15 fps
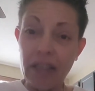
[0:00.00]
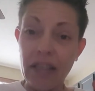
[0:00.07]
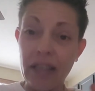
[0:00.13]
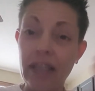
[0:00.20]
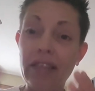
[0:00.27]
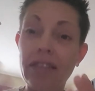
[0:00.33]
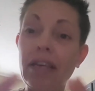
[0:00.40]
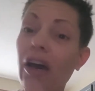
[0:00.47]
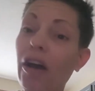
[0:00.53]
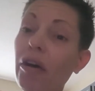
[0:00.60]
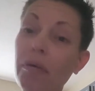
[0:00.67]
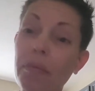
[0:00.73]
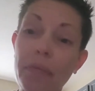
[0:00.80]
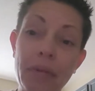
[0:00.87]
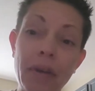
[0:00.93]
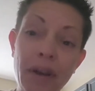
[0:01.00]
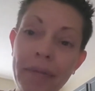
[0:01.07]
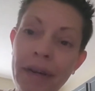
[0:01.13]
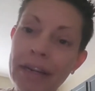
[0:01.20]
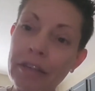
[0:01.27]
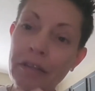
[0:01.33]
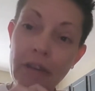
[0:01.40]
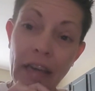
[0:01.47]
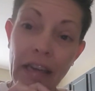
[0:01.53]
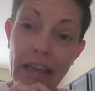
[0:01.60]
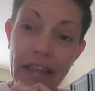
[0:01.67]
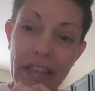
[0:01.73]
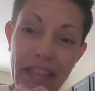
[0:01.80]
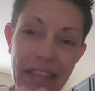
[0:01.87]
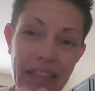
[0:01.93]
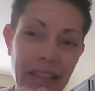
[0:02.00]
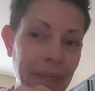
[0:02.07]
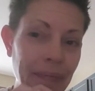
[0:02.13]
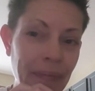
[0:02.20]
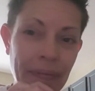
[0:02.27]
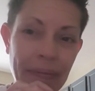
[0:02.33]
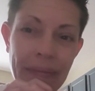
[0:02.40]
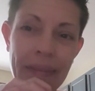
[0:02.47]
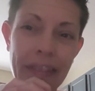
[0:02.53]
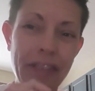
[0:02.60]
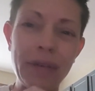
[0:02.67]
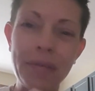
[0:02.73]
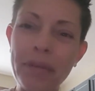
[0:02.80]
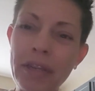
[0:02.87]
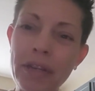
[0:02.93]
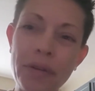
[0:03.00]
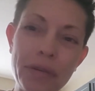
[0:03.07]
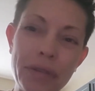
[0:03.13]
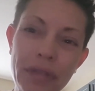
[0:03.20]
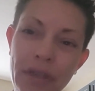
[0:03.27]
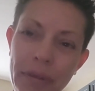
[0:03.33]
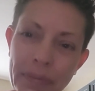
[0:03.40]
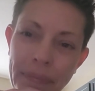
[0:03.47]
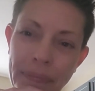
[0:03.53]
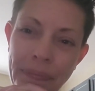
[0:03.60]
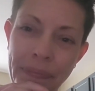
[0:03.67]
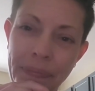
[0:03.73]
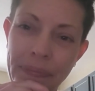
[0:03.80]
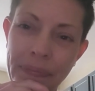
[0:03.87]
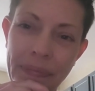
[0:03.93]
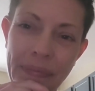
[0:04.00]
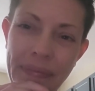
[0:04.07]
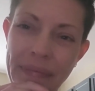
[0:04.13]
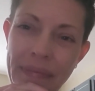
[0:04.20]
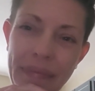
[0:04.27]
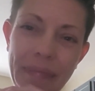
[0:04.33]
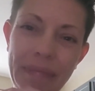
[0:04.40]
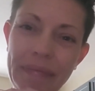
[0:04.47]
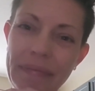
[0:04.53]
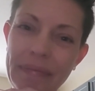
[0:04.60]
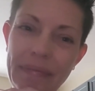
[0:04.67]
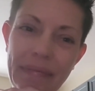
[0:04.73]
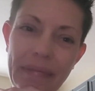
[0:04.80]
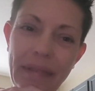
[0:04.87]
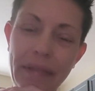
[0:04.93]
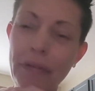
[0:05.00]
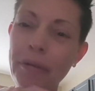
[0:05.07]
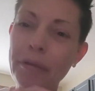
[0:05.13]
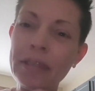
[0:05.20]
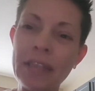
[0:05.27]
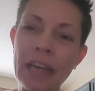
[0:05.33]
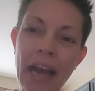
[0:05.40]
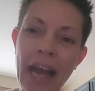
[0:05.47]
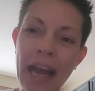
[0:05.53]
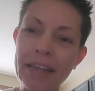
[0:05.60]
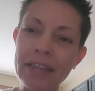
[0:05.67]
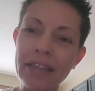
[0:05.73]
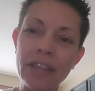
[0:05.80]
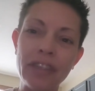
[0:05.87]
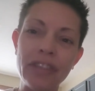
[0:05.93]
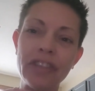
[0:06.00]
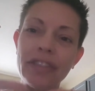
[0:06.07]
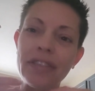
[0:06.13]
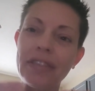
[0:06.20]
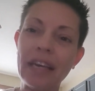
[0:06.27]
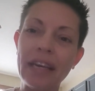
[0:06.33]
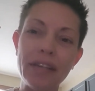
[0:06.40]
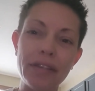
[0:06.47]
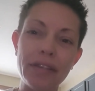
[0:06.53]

Let's help. Come on, you guys. Somebody knows something. If it was an accident, just say